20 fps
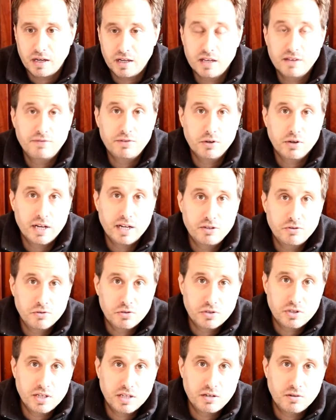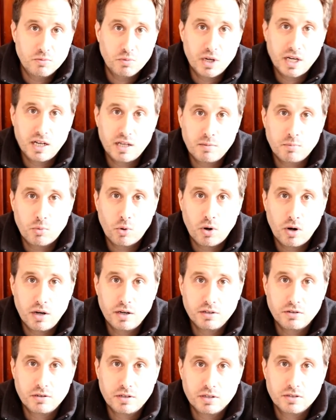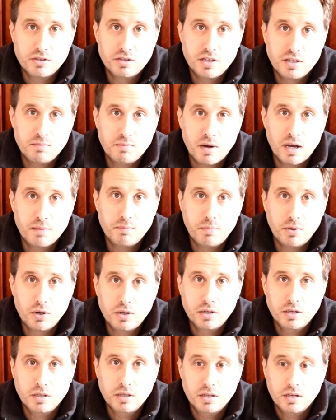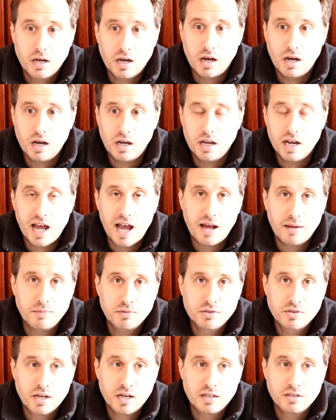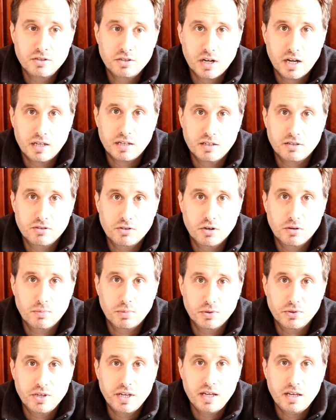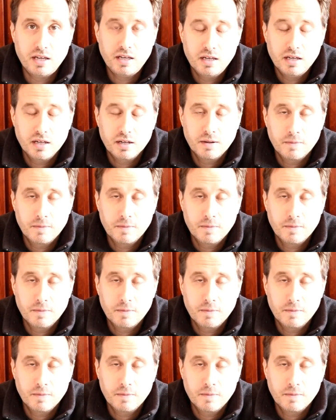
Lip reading: If you're interested in reading more, you can see my book on Amazon, Chinese herbal tea.